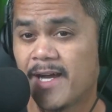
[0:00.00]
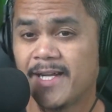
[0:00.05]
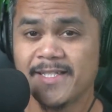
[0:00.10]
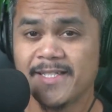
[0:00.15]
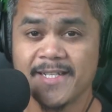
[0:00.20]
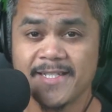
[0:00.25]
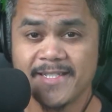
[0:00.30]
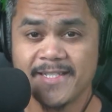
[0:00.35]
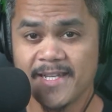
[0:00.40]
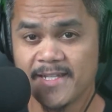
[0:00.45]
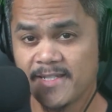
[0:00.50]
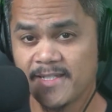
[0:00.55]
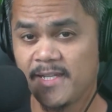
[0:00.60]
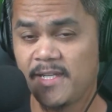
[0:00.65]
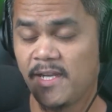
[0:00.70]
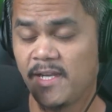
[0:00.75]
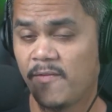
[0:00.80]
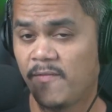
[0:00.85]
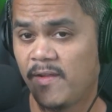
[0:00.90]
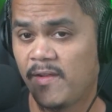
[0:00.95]
the
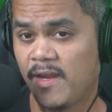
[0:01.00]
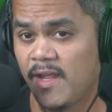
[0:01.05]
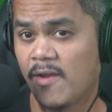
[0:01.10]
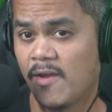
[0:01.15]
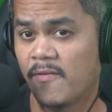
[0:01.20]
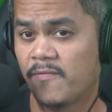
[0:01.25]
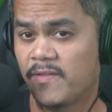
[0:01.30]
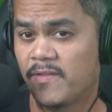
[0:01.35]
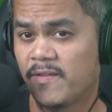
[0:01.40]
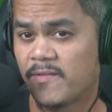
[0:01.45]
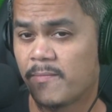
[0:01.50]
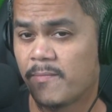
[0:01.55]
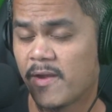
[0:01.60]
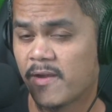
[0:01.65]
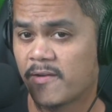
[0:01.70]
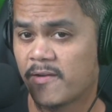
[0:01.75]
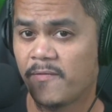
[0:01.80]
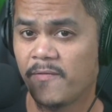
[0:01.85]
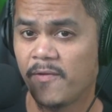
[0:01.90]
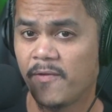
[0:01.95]
sensitivity of this
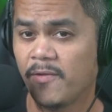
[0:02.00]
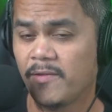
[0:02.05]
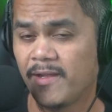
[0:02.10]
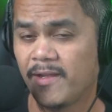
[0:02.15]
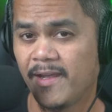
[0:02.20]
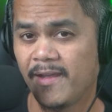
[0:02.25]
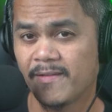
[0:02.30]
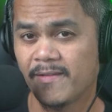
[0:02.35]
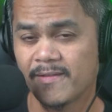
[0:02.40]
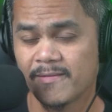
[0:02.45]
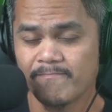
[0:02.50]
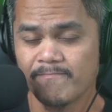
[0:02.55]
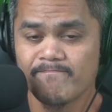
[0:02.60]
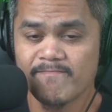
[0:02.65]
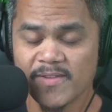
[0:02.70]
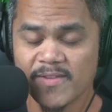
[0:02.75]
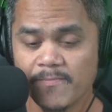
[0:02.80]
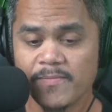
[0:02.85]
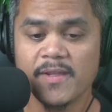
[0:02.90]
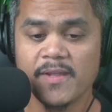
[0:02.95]
microphone is
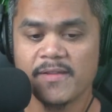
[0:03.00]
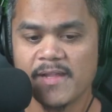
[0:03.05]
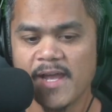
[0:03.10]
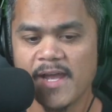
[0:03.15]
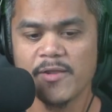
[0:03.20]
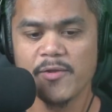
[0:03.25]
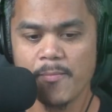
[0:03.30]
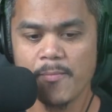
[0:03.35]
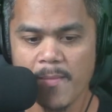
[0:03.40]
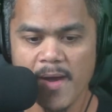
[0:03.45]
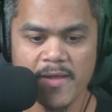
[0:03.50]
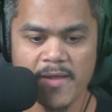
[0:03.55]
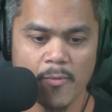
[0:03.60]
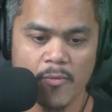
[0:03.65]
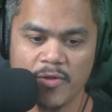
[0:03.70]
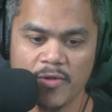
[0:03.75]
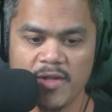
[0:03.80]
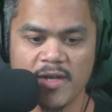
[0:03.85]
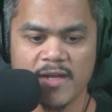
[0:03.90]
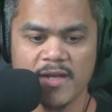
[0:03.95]
something that you might
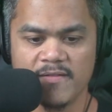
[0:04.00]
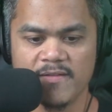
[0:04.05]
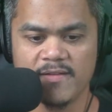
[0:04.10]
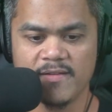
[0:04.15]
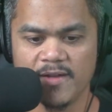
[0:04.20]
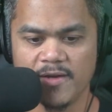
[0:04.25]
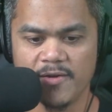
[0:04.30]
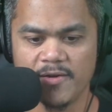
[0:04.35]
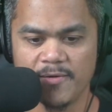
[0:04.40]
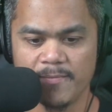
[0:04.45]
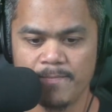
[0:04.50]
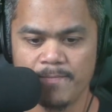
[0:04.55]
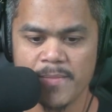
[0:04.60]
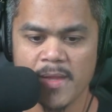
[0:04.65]
want to consider.